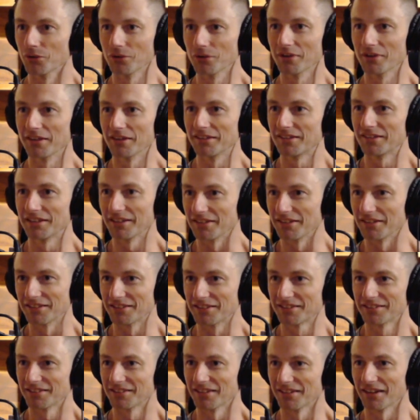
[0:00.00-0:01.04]
all these
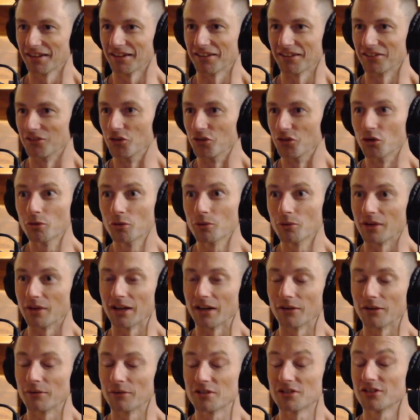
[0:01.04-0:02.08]
things are normal
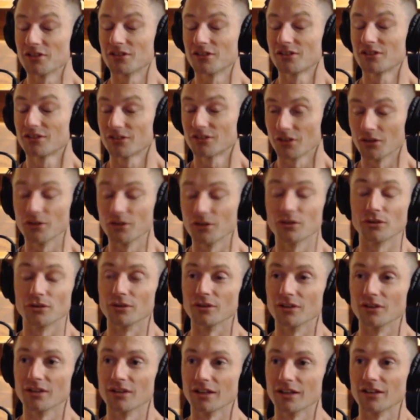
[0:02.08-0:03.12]
now, which is so
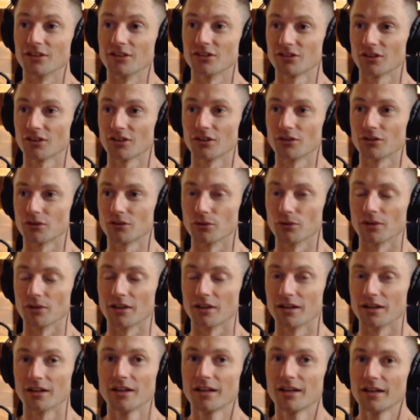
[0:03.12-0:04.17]
good and cool.
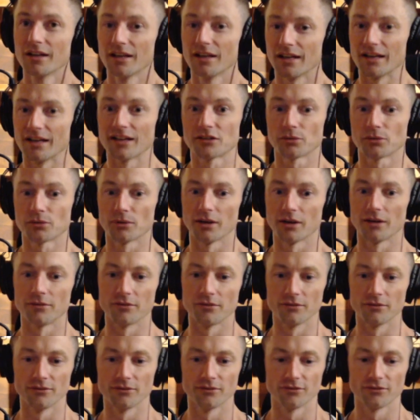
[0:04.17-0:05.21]
And that's why I
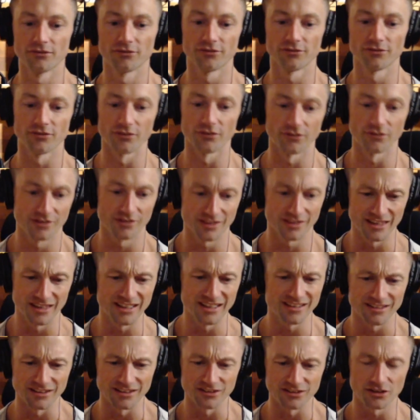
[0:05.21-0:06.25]

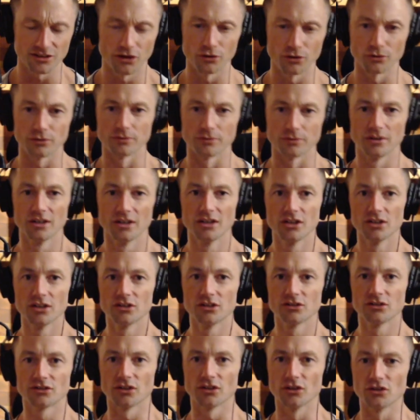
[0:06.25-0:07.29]
think this whole
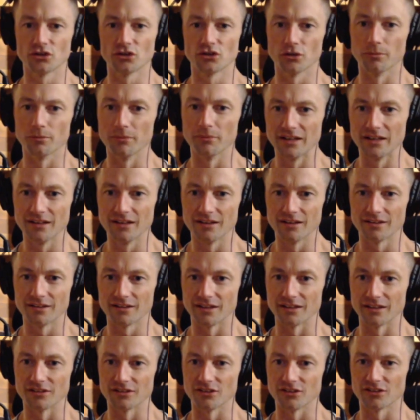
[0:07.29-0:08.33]
social media
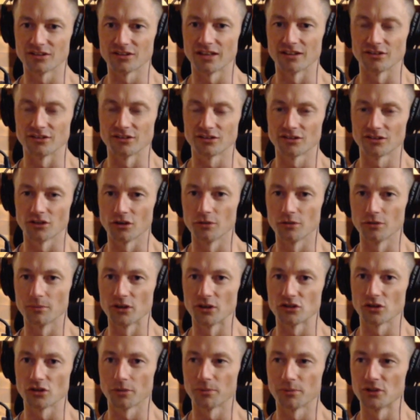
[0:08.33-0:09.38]
thing just has so
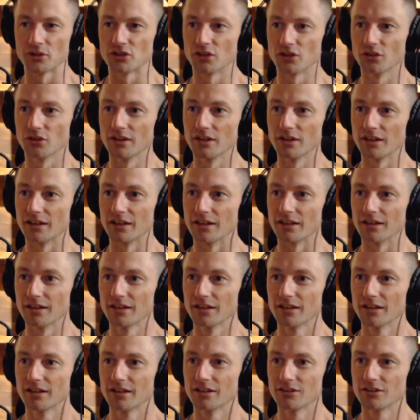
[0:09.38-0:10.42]
much opportunity
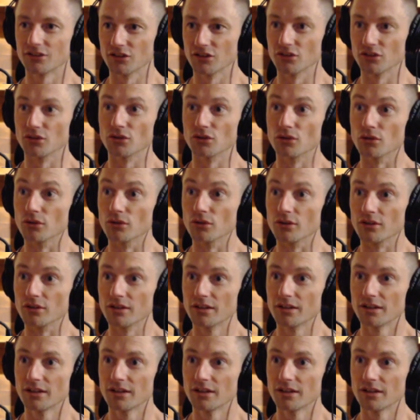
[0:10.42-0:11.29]
to do good.